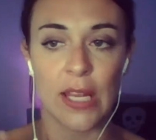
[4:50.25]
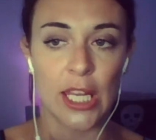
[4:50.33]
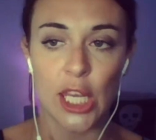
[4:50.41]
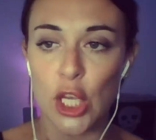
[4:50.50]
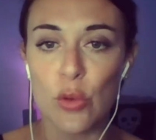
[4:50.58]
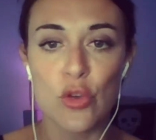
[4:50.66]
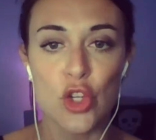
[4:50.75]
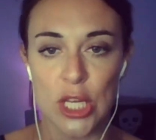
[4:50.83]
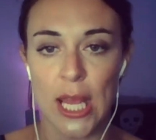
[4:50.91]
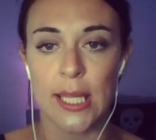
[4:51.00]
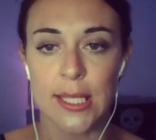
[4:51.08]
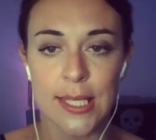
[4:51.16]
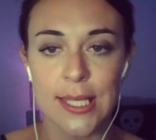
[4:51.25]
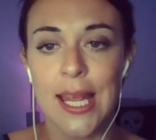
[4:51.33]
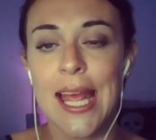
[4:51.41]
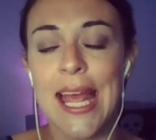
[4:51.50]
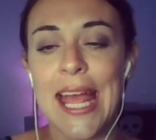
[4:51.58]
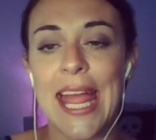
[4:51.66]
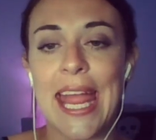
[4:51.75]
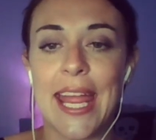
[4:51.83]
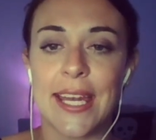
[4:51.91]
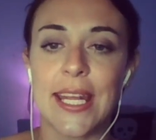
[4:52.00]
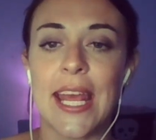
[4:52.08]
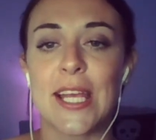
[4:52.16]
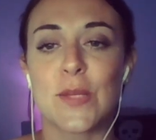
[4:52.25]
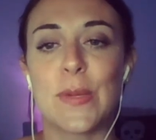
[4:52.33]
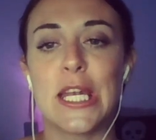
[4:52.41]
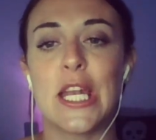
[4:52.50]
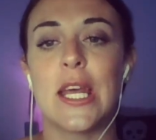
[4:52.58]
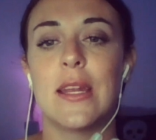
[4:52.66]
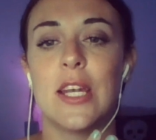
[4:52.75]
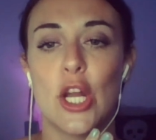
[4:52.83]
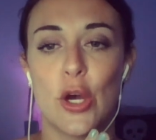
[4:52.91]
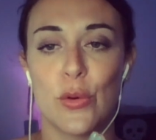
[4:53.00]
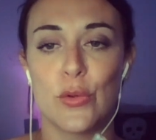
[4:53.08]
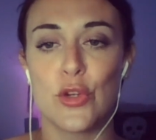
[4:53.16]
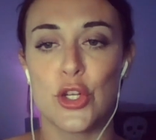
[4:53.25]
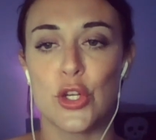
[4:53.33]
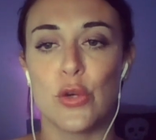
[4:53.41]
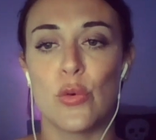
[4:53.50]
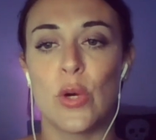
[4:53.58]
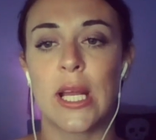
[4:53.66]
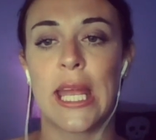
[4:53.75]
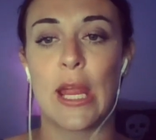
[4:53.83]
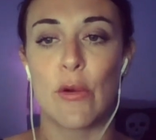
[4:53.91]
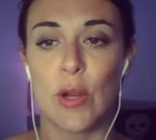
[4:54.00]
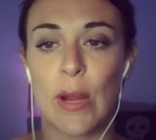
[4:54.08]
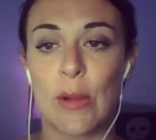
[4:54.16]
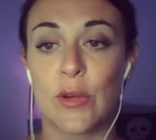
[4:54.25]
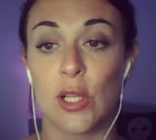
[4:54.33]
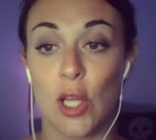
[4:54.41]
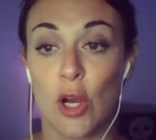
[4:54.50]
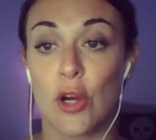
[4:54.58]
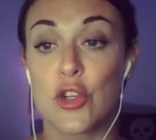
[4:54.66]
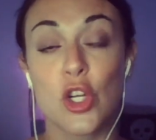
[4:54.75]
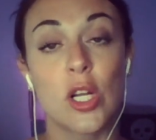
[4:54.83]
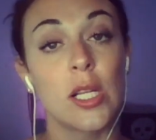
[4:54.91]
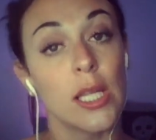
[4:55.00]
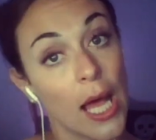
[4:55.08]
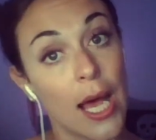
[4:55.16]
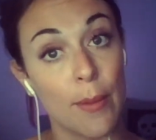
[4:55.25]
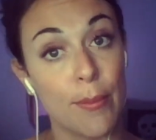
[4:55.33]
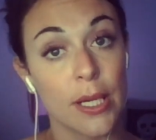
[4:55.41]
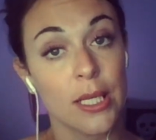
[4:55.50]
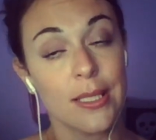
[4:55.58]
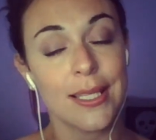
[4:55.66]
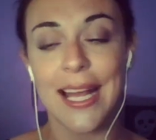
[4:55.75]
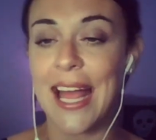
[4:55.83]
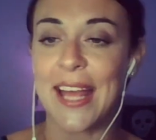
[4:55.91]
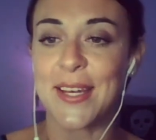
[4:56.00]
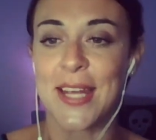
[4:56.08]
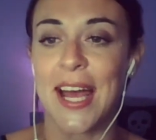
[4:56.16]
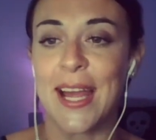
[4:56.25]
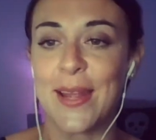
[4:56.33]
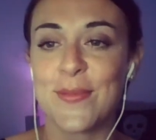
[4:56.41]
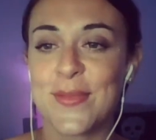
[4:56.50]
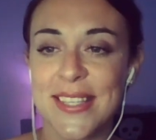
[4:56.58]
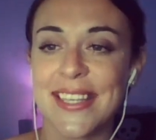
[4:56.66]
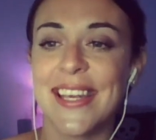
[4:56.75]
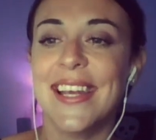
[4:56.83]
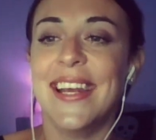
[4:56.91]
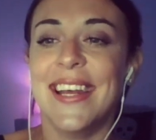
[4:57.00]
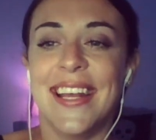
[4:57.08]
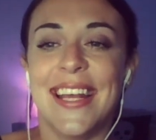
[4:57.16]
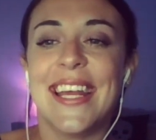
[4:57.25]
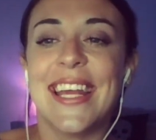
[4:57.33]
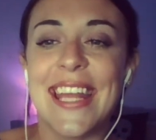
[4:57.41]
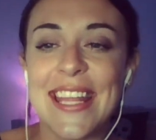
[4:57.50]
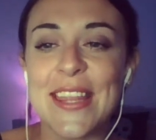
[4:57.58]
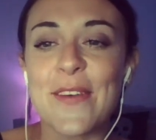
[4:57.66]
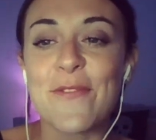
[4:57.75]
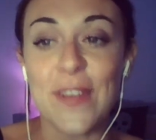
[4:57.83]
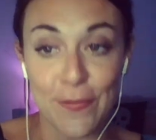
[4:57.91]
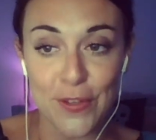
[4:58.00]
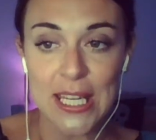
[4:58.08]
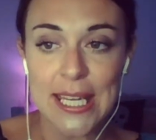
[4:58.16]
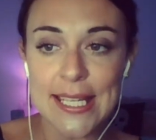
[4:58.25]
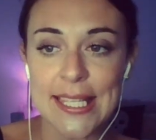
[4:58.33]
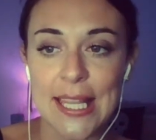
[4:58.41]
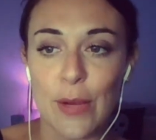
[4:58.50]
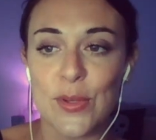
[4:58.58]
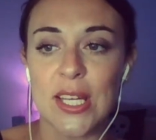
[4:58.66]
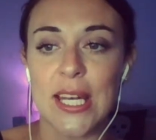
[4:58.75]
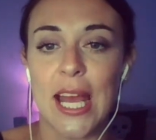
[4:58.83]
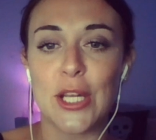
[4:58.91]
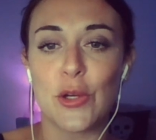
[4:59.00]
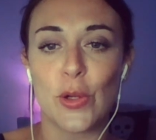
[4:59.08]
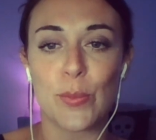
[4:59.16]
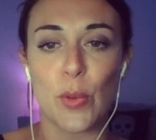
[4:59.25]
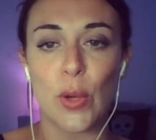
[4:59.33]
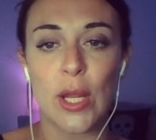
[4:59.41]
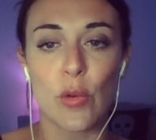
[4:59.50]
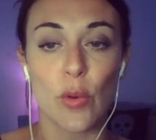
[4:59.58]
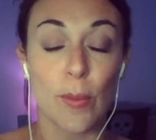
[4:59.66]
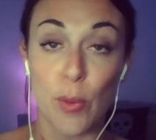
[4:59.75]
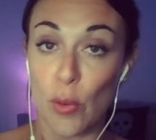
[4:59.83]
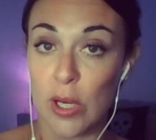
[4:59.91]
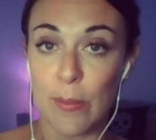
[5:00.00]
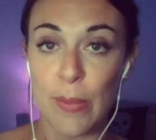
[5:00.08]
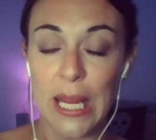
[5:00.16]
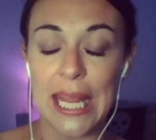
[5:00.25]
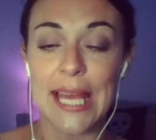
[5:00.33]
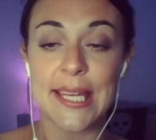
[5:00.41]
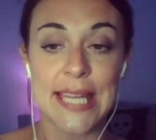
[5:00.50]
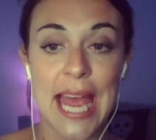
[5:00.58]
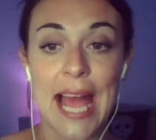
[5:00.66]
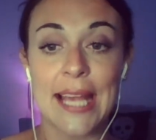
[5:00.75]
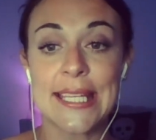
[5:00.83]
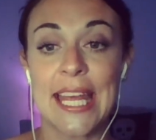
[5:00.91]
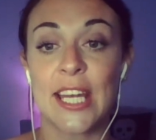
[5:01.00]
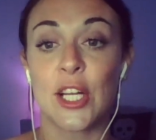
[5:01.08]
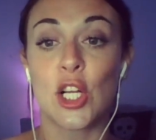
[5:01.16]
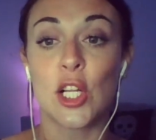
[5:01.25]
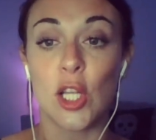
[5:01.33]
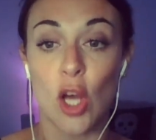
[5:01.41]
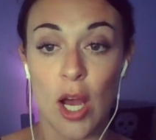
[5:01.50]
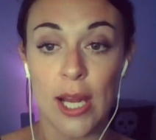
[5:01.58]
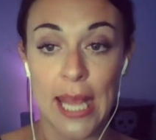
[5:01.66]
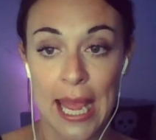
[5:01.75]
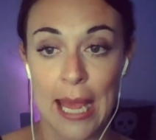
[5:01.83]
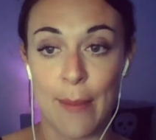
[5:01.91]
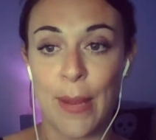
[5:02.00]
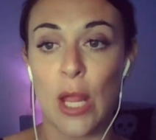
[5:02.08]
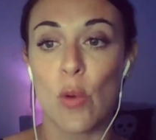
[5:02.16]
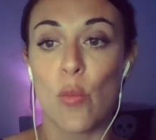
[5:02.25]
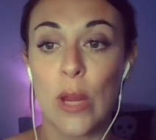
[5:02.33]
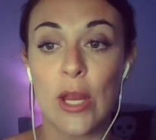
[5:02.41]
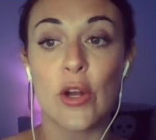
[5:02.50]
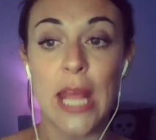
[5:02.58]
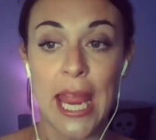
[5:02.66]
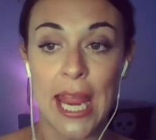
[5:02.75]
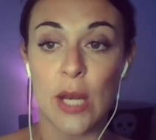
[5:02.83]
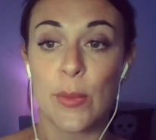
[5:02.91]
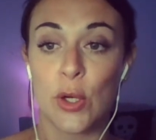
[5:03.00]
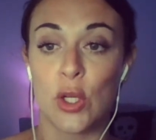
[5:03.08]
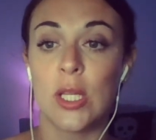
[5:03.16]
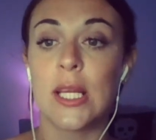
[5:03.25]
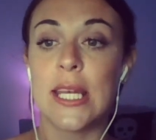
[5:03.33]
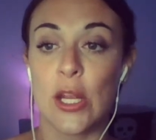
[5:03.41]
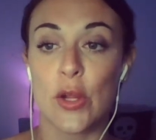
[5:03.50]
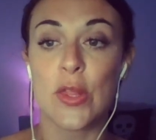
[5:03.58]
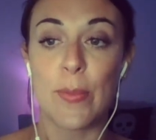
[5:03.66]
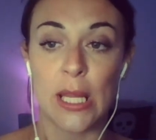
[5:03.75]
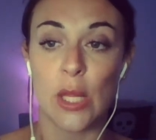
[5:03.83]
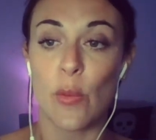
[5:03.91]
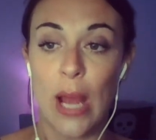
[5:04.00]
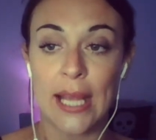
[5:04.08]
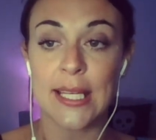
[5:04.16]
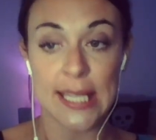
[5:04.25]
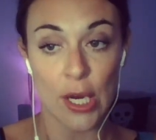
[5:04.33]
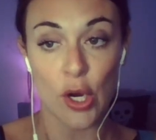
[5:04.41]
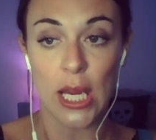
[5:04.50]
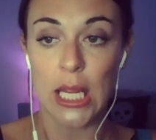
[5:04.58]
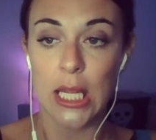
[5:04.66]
huge dents. And it has been known to carry around a large club at times. In the 50s, there was a 9-year-old boy who reported being attacked and clawed at by a weird animal near the Billiwhack Dairy.